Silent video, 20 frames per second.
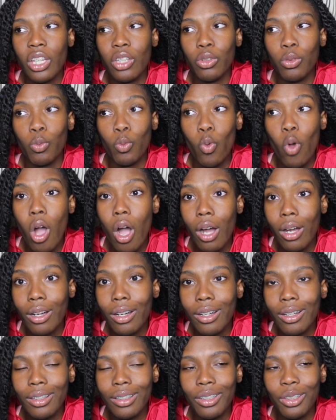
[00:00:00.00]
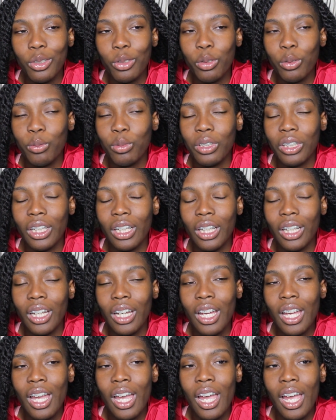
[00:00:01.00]
how you walk. You know what I'm saying?
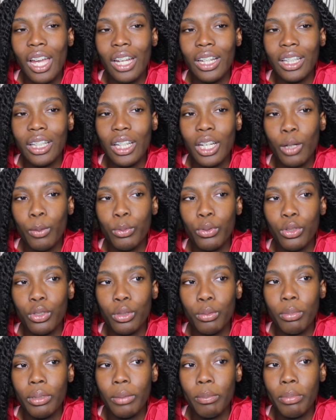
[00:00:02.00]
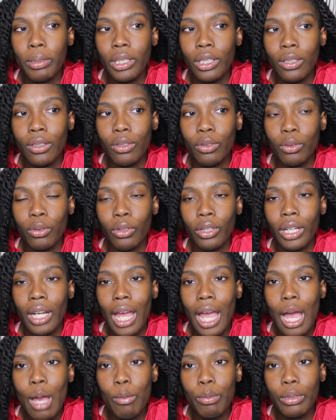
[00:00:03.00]
And He helps you be peaceful and
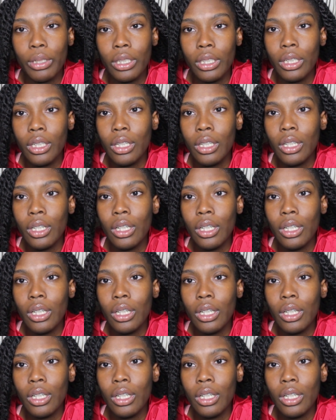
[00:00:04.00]
happy.